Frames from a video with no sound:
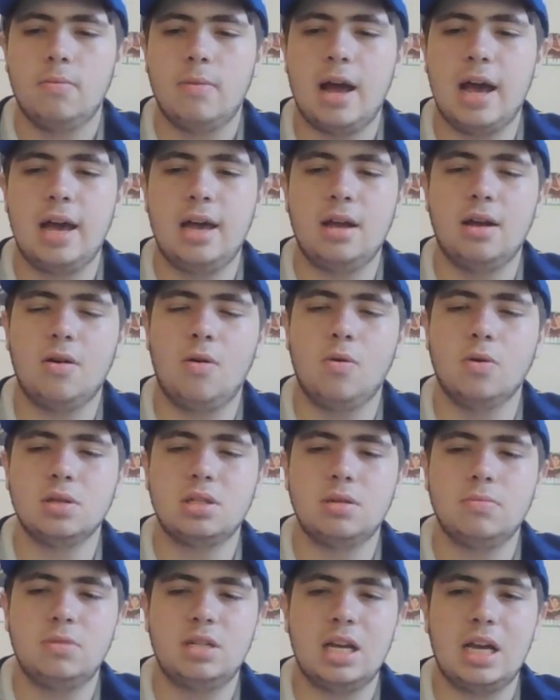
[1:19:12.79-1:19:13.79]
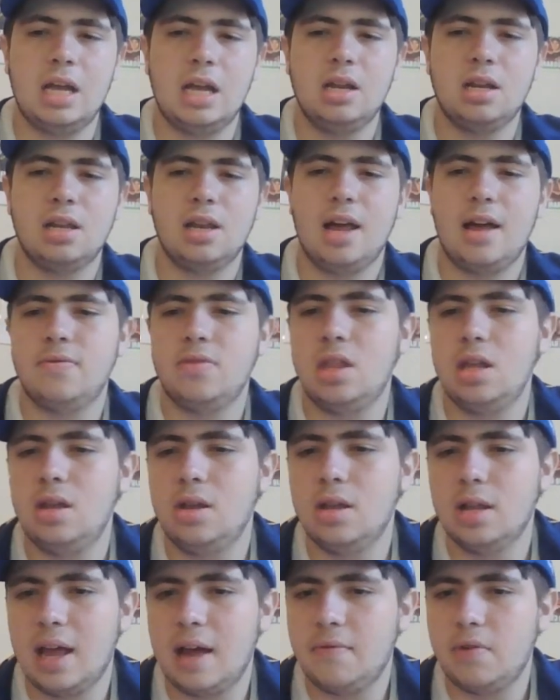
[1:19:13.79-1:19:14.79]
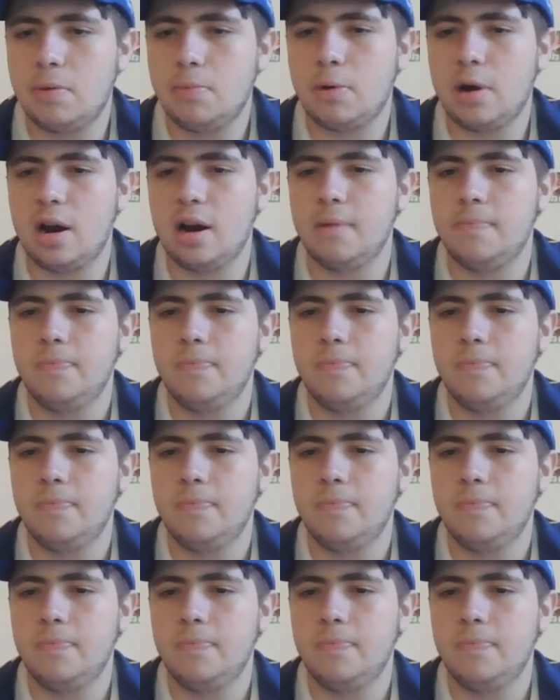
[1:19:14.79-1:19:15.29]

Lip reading: Mate, awesome, Dean. Love that you love it, bro.